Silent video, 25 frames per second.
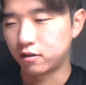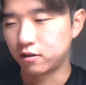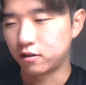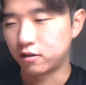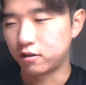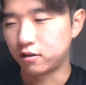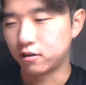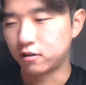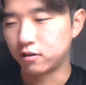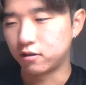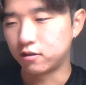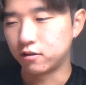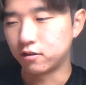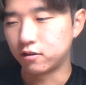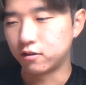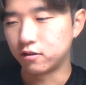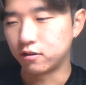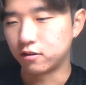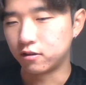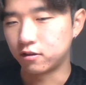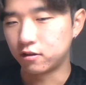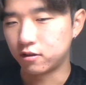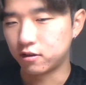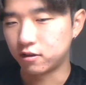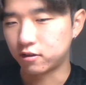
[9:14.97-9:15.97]

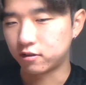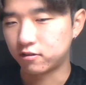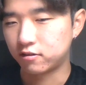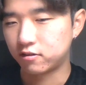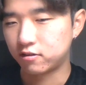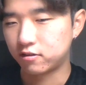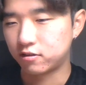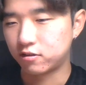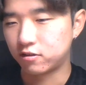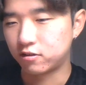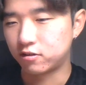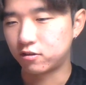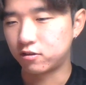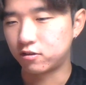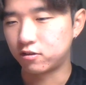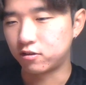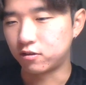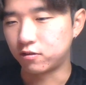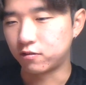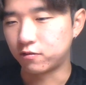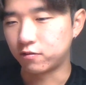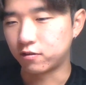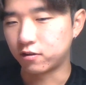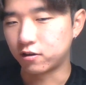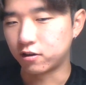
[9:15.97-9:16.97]
And next,
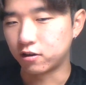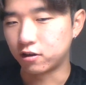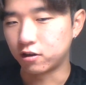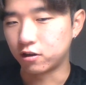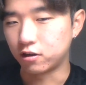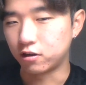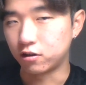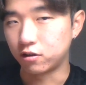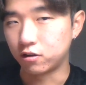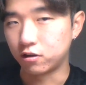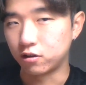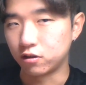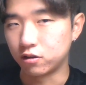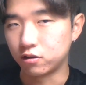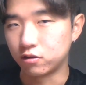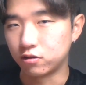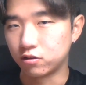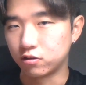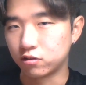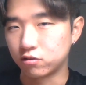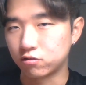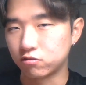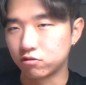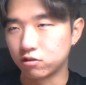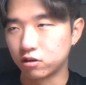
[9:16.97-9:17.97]
if I
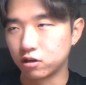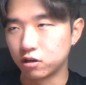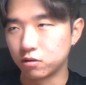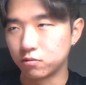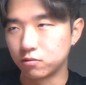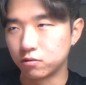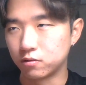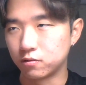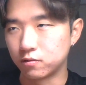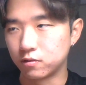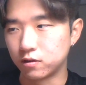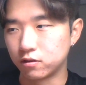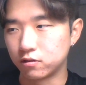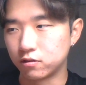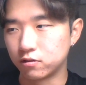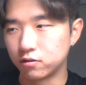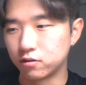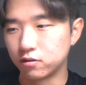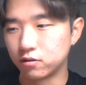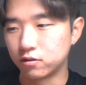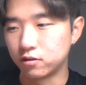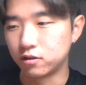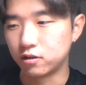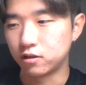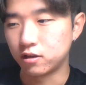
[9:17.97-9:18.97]
describe about
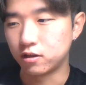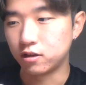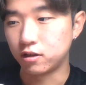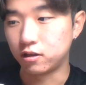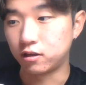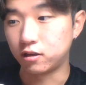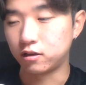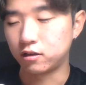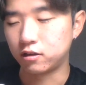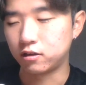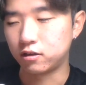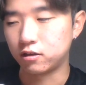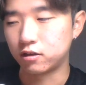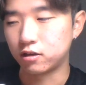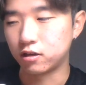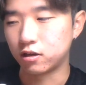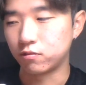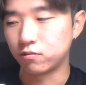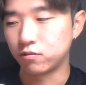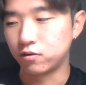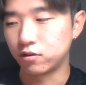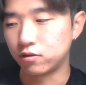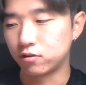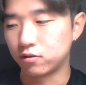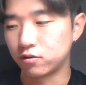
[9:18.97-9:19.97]
the thing, that
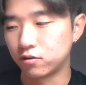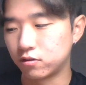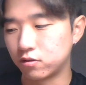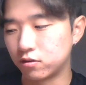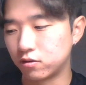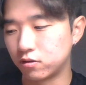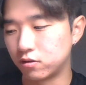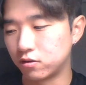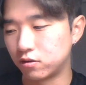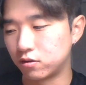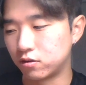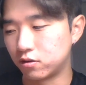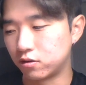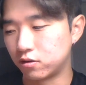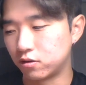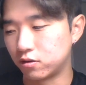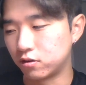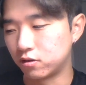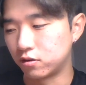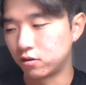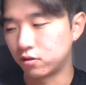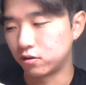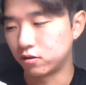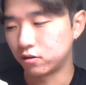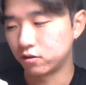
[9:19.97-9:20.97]
we
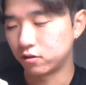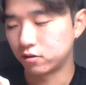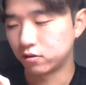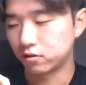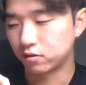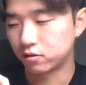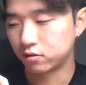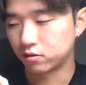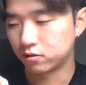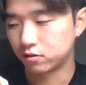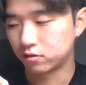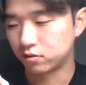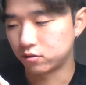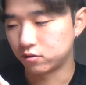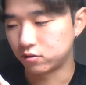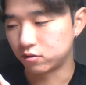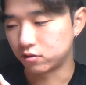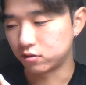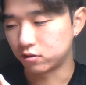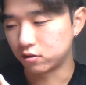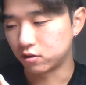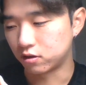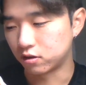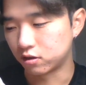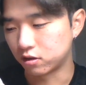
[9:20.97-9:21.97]
start to
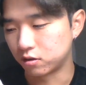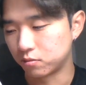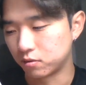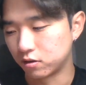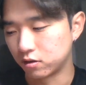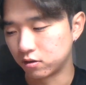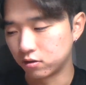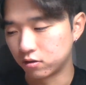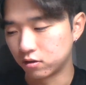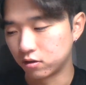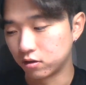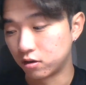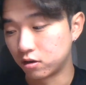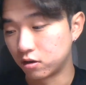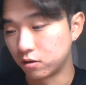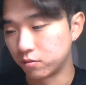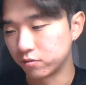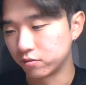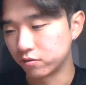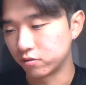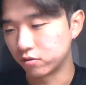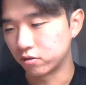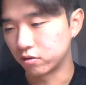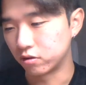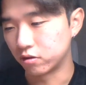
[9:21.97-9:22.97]
talk about the
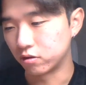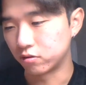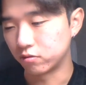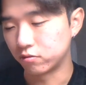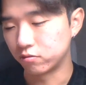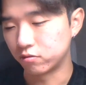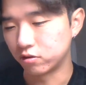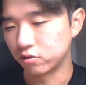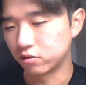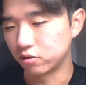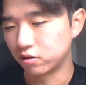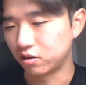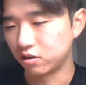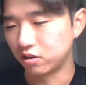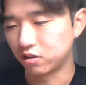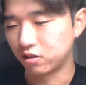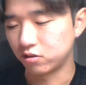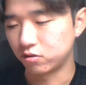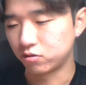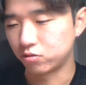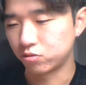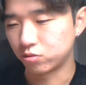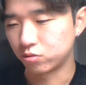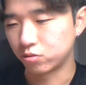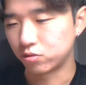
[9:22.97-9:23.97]
Ohm's law really
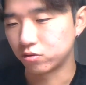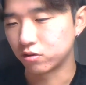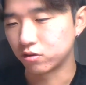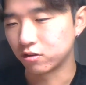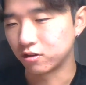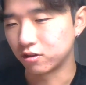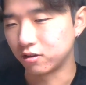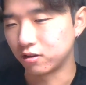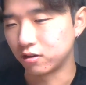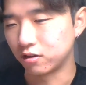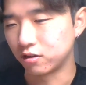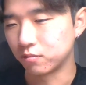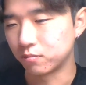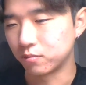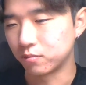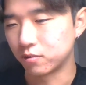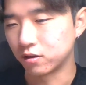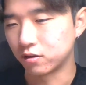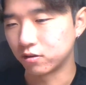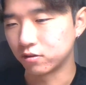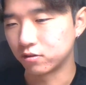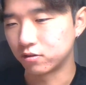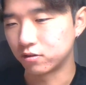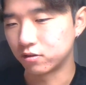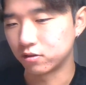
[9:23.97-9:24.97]
shortly,
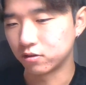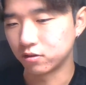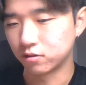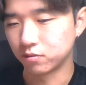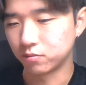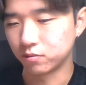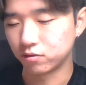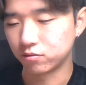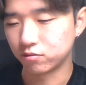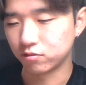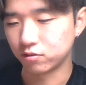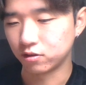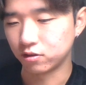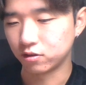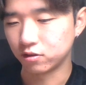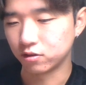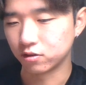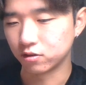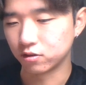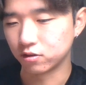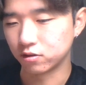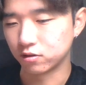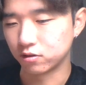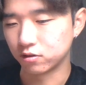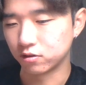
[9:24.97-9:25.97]
about the between
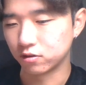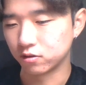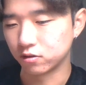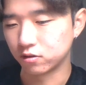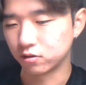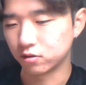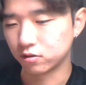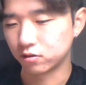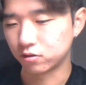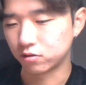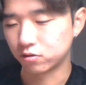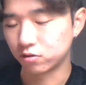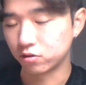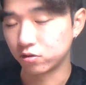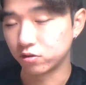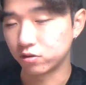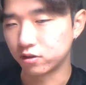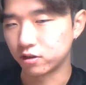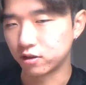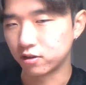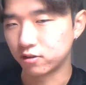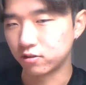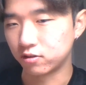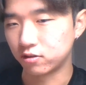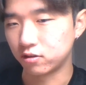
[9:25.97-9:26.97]
the current
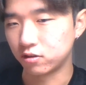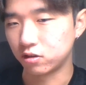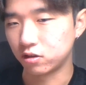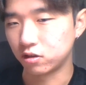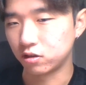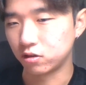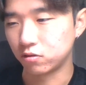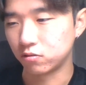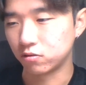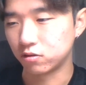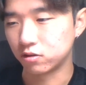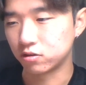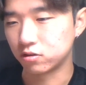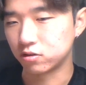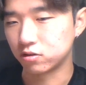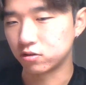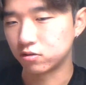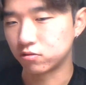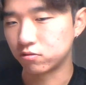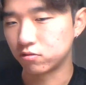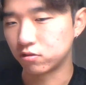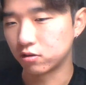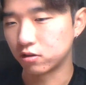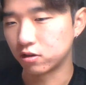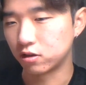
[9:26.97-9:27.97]
density, which
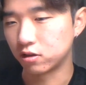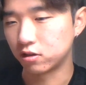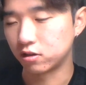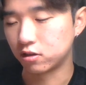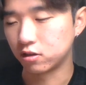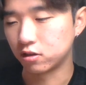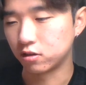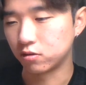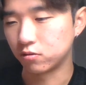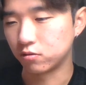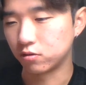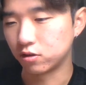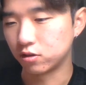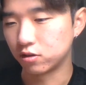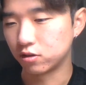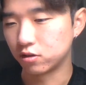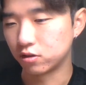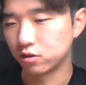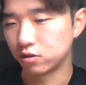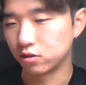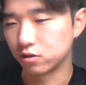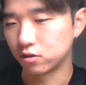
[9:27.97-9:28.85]
is related with